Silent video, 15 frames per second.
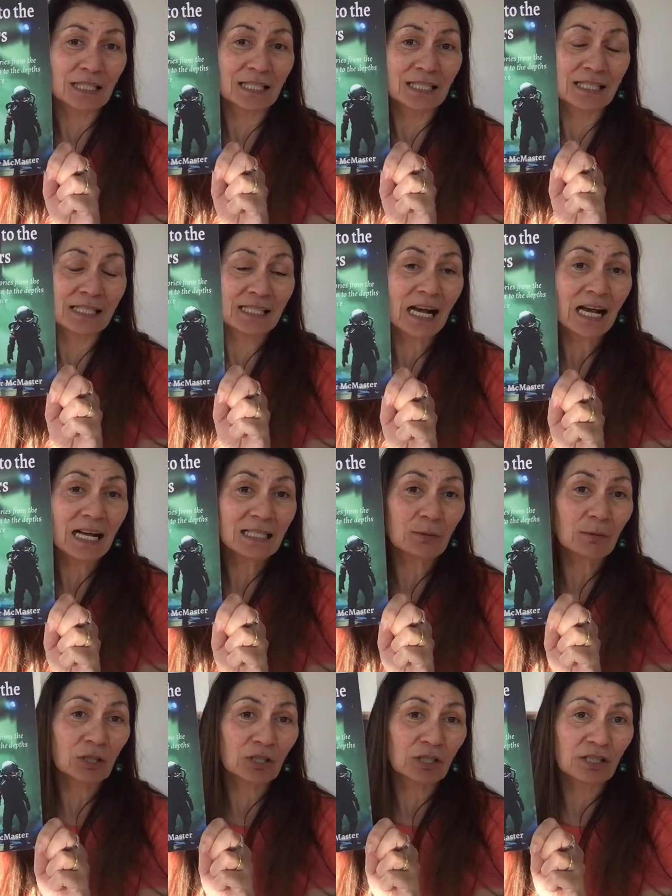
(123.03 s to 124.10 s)
to the Stars,
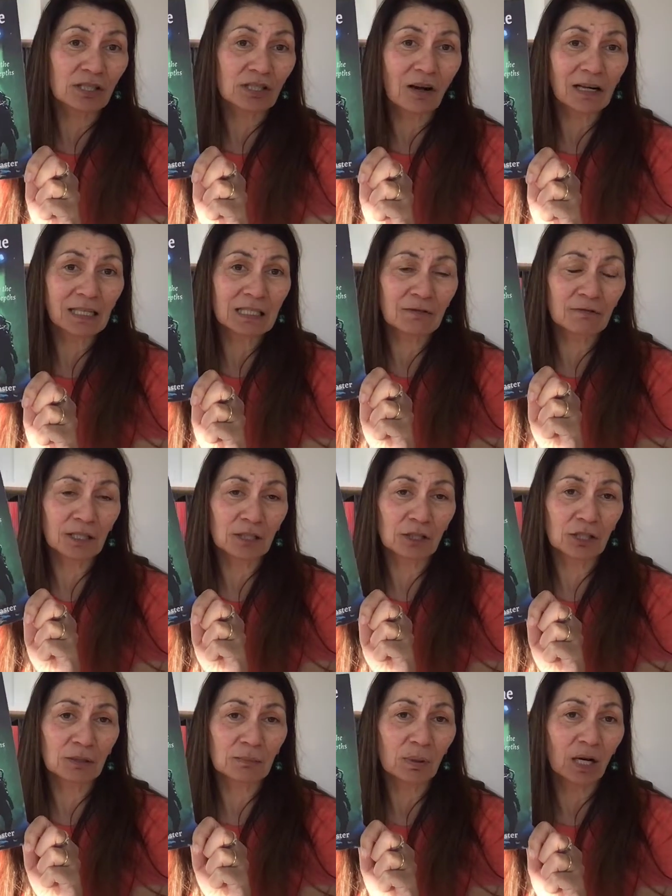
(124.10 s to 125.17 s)
which is science
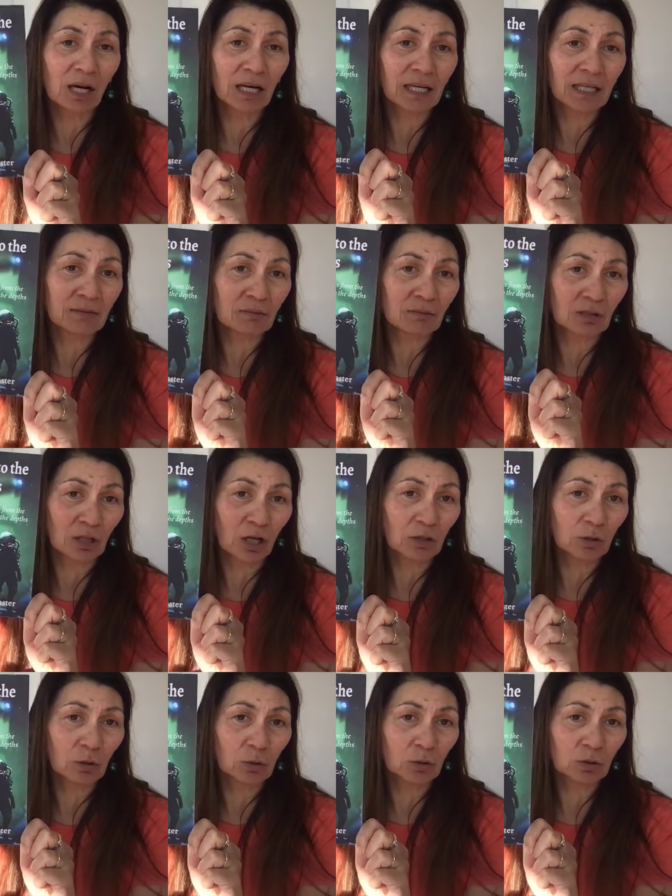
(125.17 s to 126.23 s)
fiction by
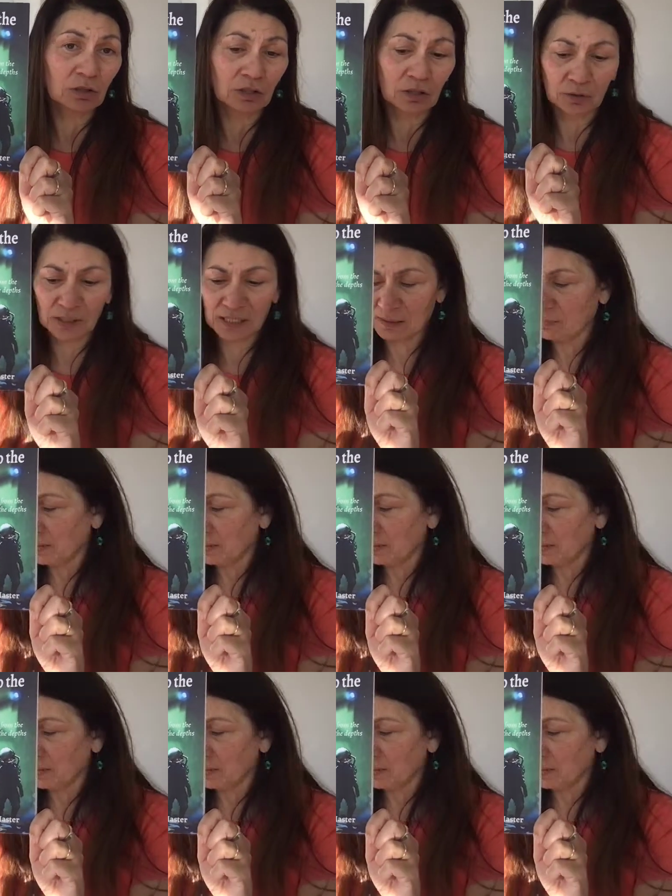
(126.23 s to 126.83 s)
local author Chris